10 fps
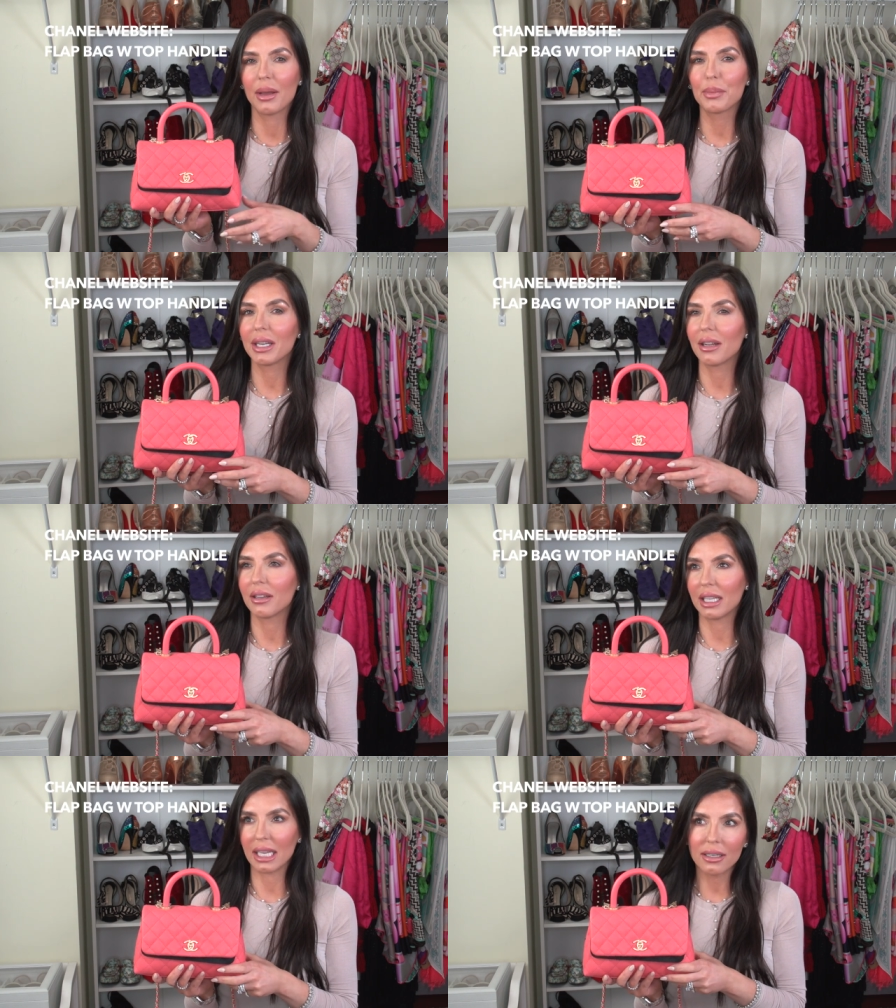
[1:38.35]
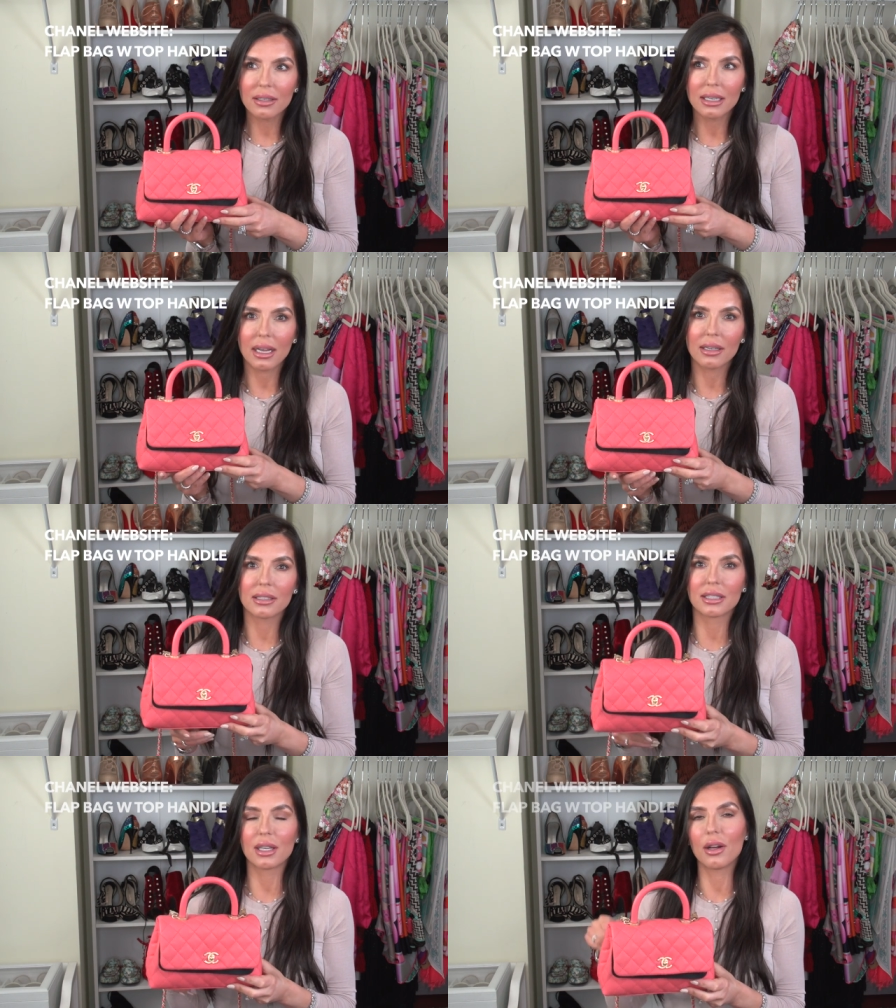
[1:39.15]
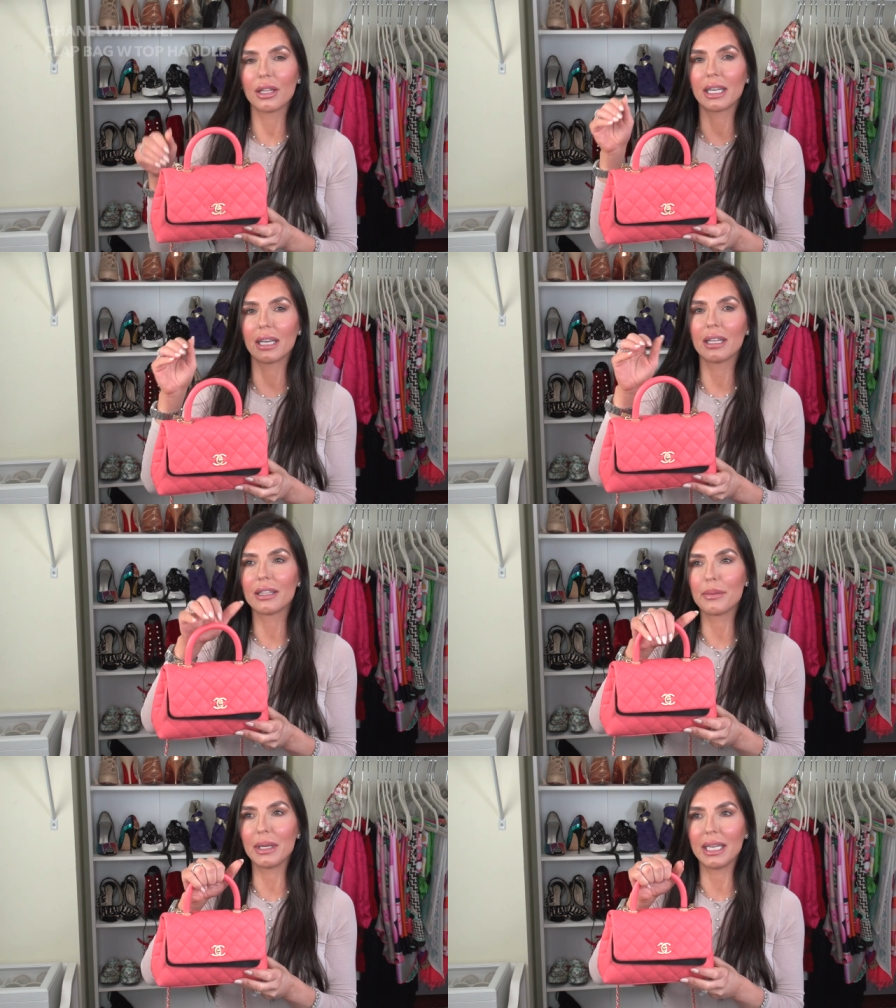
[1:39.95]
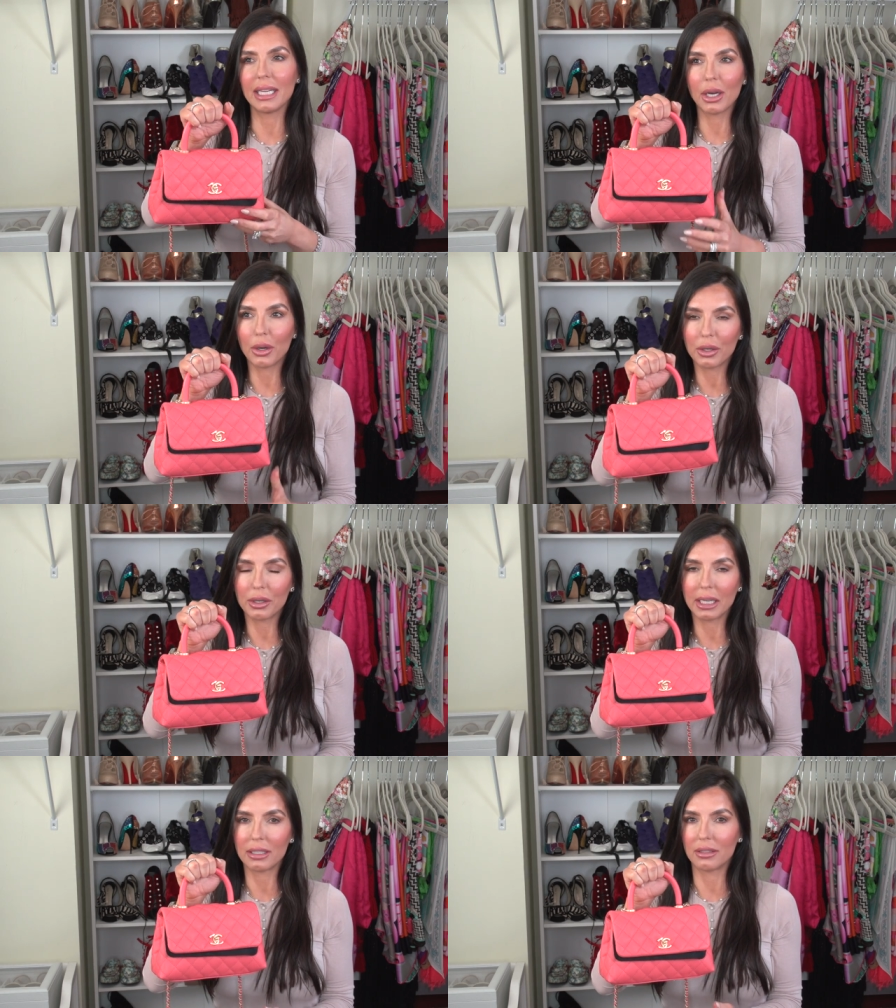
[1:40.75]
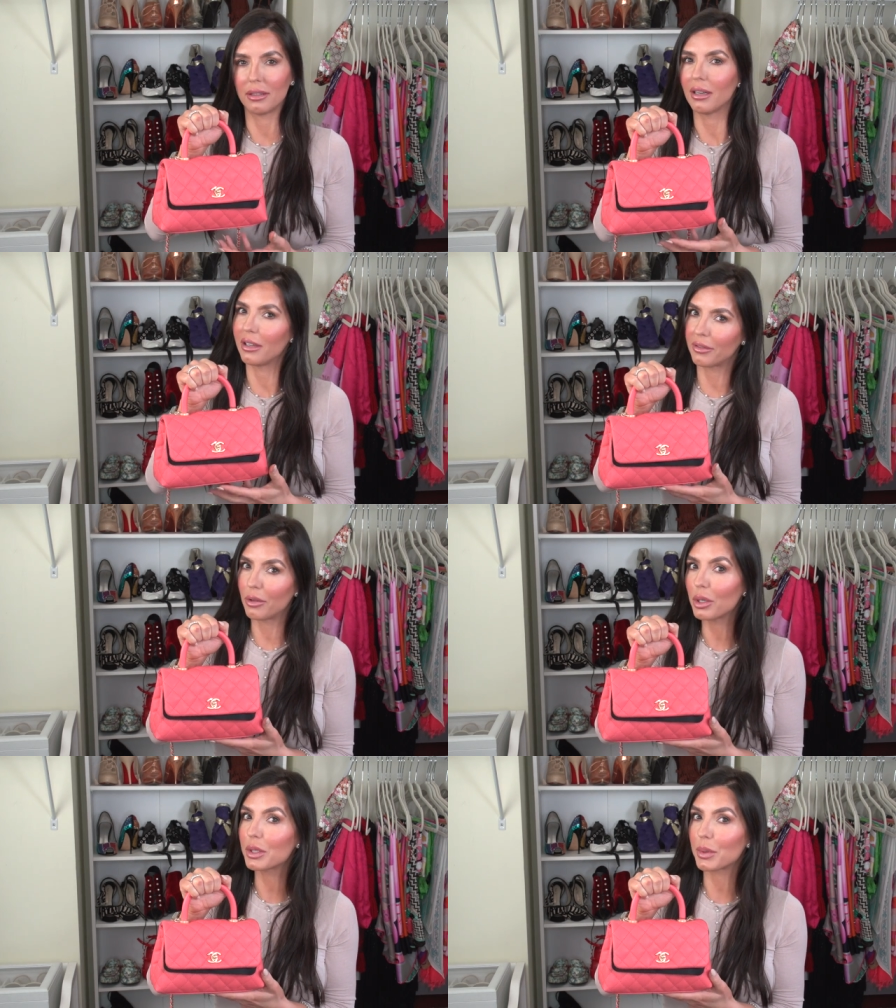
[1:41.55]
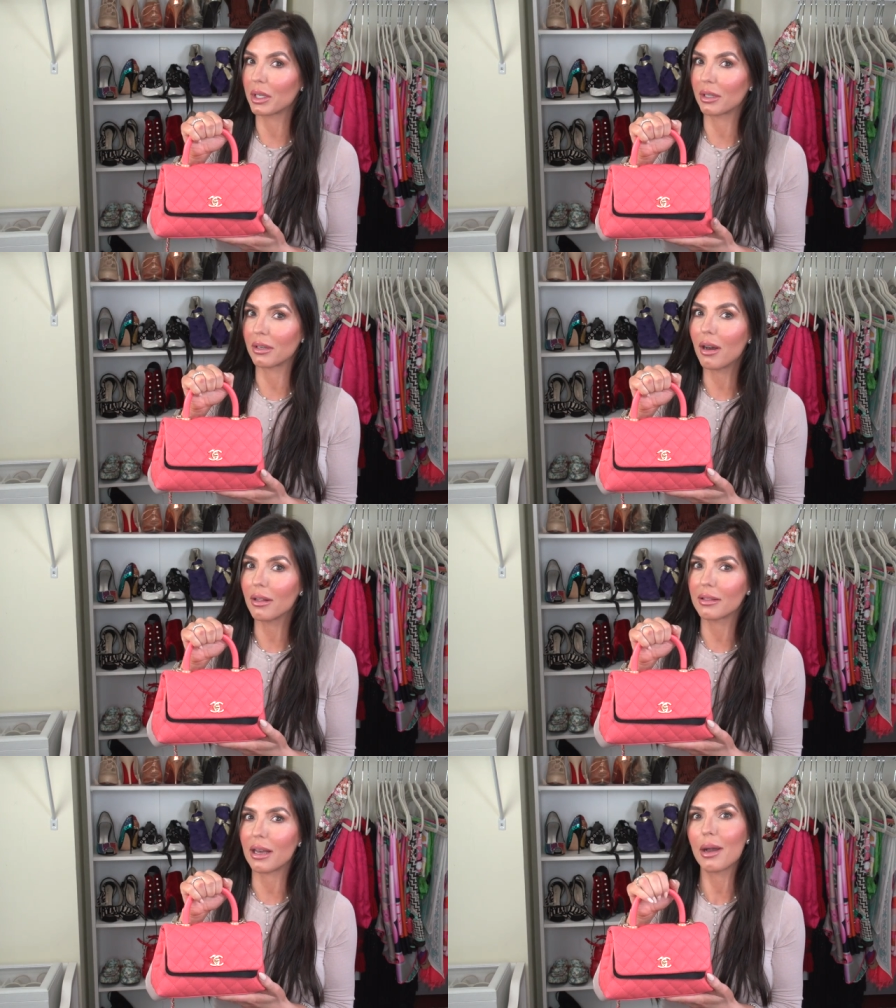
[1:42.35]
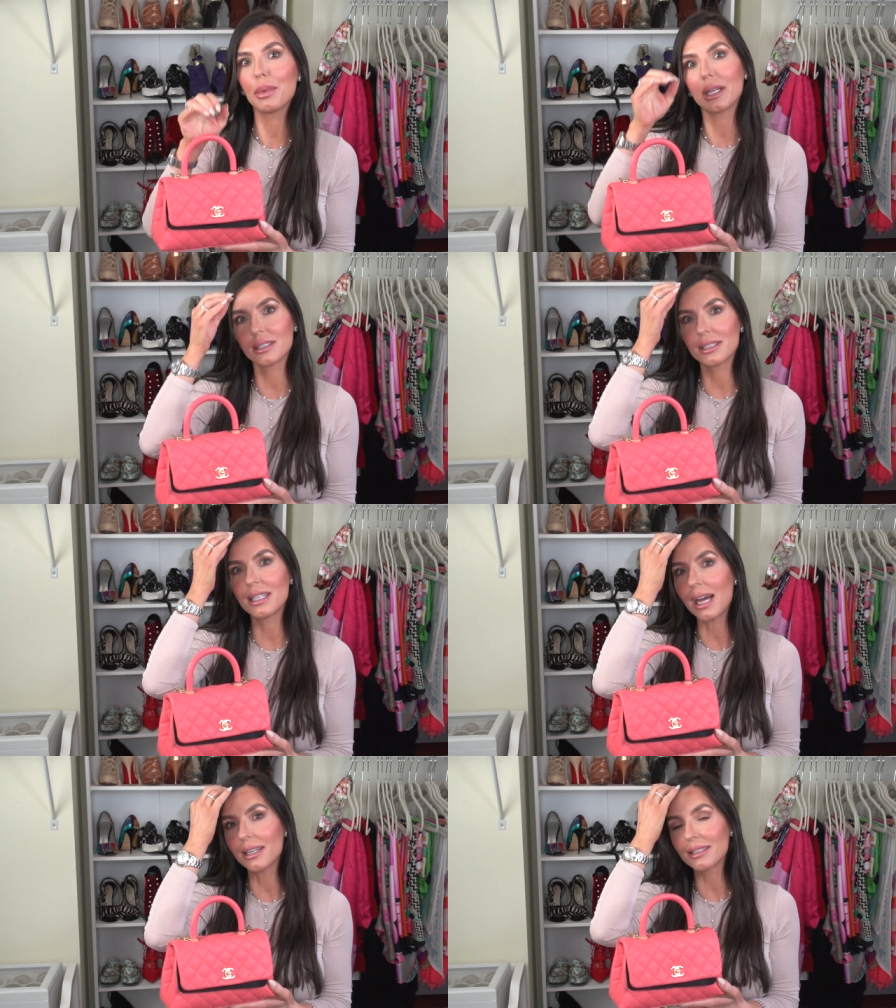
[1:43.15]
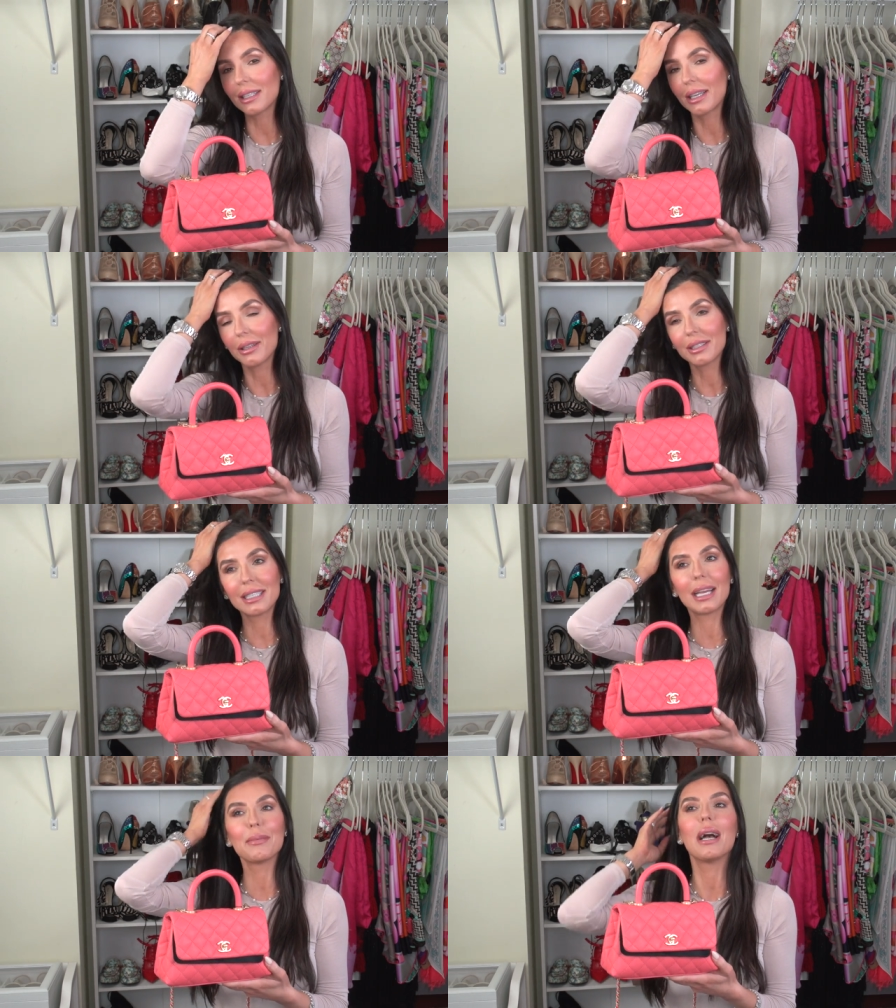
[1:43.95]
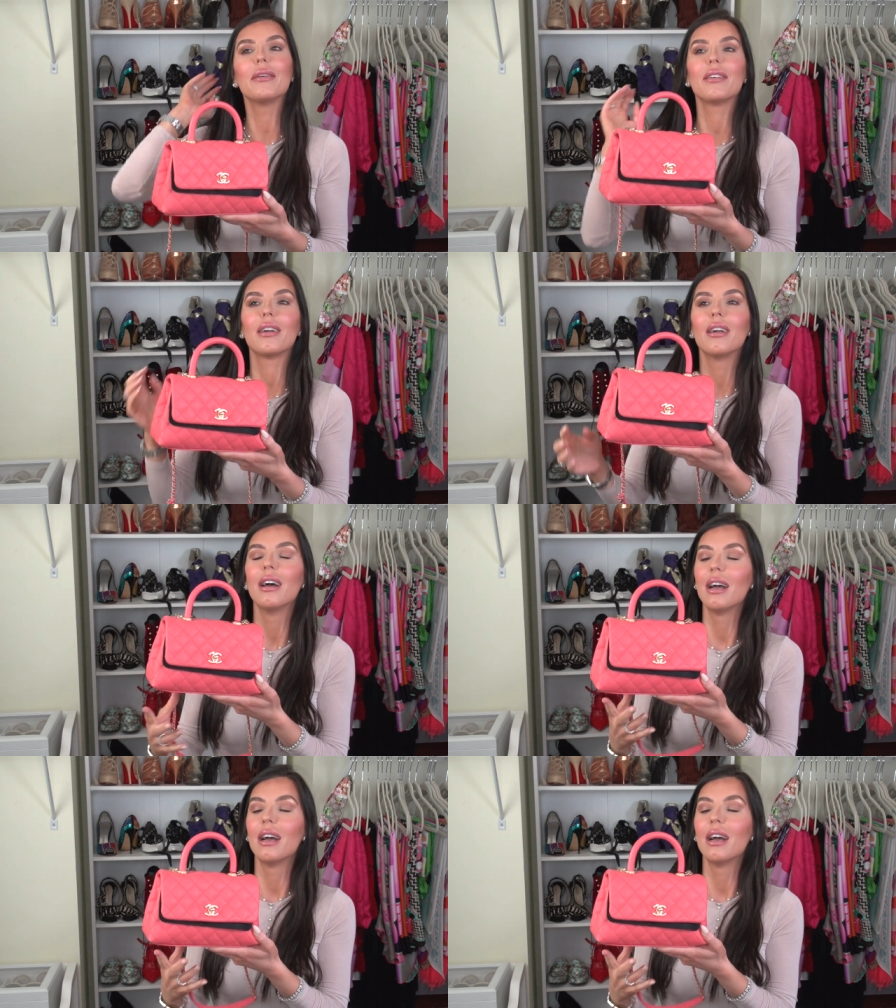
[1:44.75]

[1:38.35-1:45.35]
But the internet is calling it the Mini Coco Handle. And of course we're gonna call it that because that is the cutest name ever.